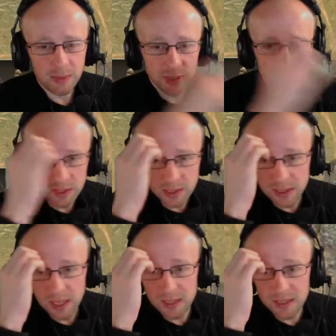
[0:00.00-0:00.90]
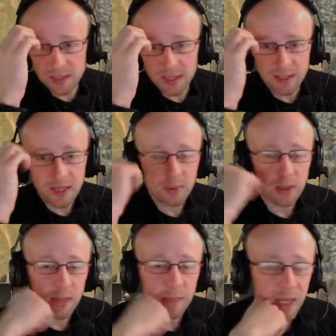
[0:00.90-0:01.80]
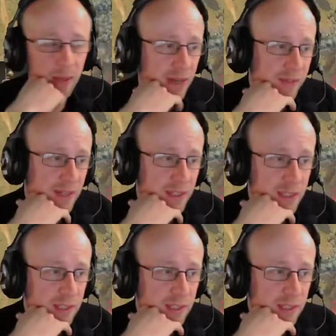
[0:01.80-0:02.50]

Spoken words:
We just decide to sit there. We've got that POA advantage